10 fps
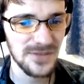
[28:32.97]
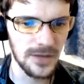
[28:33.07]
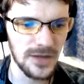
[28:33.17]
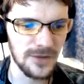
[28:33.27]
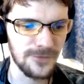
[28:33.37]

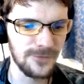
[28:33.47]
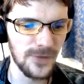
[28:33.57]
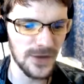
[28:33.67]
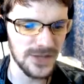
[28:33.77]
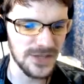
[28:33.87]
Ah, oh,
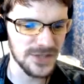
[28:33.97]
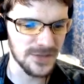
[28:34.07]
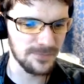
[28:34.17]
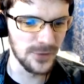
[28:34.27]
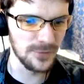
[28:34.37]
fuck, he needs
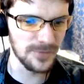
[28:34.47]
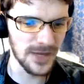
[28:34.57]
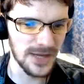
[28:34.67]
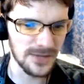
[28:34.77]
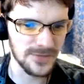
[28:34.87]
to poop.
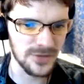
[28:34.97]
Ah,